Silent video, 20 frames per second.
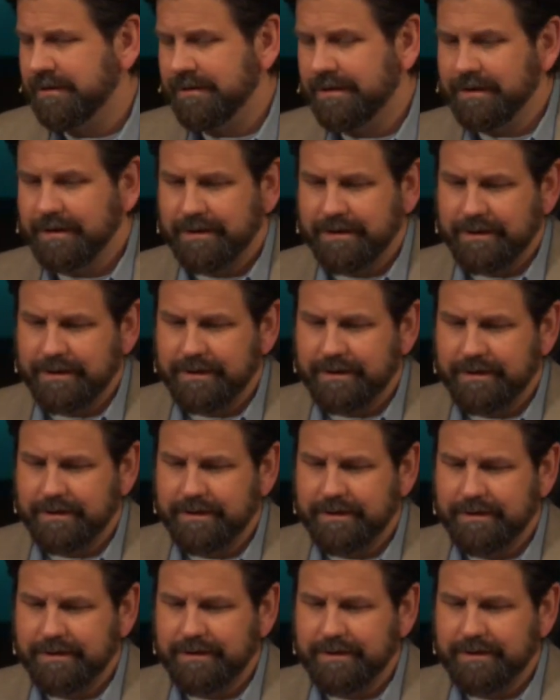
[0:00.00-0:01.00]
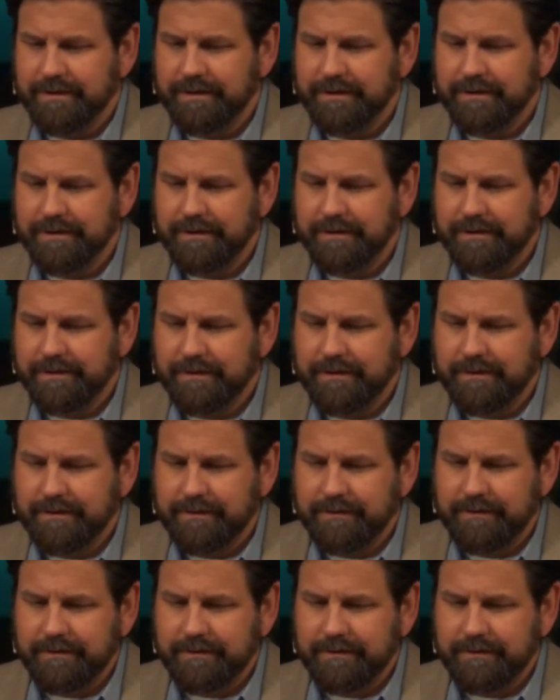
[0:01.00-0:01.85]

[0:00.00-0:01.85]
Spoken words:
Nothing is said.